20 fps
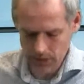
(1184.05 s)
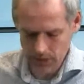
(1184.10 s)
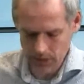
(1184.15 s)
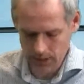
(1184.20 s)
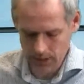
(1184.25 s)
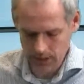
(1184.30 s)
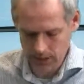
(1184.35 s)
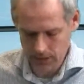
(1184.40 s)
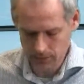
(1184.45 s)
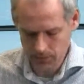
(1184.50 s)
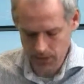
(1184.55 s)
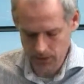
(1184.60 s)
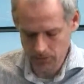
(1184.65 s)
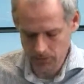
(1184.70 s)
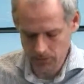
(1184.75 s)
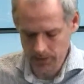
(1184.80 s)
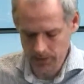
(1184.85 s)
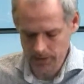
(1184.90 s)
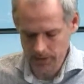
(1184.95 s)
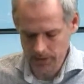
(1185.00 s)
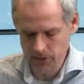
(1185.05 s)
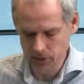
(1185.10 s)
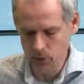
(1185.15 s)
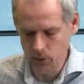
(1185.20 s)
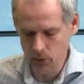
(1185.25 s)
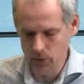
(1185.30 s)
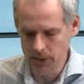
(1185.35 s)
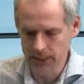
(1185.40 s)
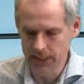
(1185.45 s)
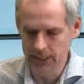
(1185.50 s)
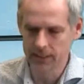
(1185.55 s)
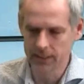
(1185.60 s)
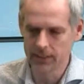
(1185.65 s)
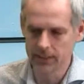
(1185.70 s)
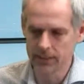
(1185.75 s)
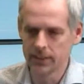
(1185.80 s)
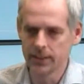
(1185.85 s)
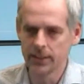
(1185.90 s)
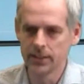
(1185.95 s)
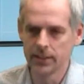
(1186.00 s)
this measurement is stored there.
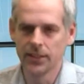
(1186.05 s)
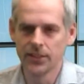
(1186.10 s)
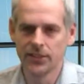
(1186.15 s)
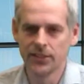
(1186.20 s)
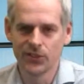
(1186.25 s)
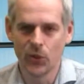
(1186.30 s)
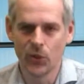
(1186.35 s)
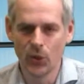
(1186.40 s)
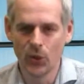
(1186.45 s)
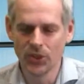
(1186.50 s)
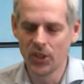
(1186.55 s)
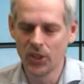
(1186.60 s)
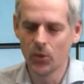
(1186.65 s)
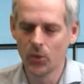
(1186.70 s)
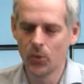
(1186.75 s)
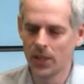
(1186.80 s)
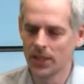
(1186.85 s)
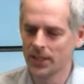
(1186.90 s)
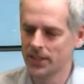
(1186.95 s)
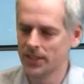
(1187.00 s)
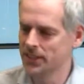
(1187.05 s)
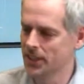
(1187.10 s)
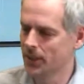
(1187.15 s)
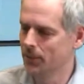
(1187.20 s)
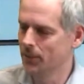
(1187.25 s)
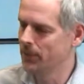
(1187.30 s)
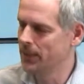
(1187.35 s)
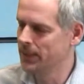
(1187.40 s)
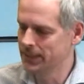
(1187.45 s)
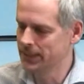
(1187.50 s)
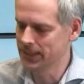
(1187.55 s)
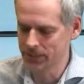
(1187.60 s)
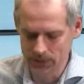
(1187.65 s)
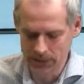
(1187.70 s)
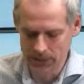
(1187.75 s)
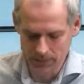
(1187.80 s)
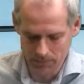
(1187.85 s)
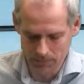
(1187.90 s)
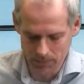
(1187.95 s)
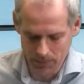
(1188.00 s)
That is also something that we
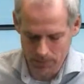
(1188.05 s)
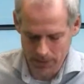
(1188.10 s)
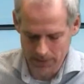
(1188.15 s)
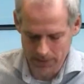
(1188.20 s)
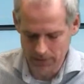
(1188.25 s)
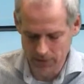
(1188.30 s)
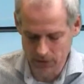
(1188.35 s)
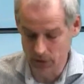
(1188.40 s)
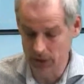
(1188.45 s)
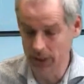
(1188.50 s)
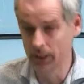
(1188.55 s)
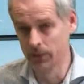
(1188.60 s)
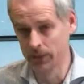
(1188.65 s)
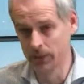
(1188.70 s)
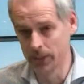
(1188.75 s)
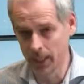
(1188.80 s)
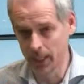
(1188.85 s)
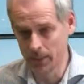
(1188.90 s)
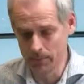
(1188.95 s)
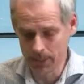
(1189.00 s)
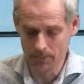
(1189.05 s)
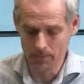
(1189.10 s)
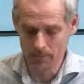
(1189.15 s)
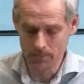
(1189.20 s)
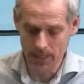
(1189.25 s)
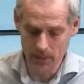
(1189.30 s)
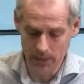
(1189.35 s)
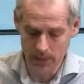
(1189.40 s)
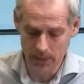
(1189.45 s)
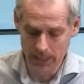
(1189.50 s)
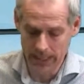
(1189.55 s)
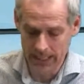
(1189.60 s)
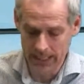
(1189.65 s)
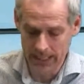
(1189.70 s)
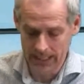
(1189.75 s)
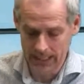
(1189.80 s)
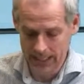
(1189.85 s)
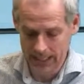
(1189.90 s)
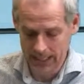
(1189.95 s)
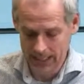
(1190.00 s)
implemented together with IBM, by the way,
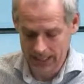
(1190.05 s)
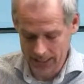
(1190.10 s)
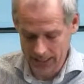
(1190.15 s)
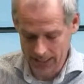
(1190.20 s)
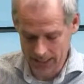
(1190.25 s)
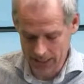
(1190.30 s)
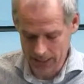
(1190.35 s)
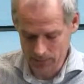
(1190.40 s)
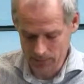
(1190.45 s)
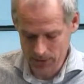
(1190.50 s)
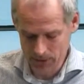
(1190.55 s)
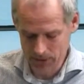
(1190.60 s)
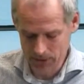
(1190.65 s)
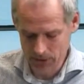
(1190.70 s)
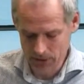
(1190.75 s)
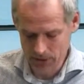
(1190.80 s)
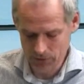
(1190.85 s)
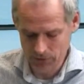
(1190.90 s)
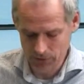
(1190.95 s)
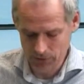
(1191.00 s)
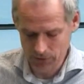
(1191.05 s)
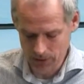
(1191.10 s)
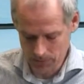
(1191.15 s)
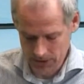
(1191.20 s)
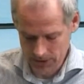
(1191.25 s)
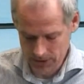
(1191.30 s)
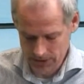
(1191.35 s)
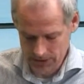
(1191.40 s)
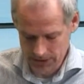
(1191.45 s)
because farmers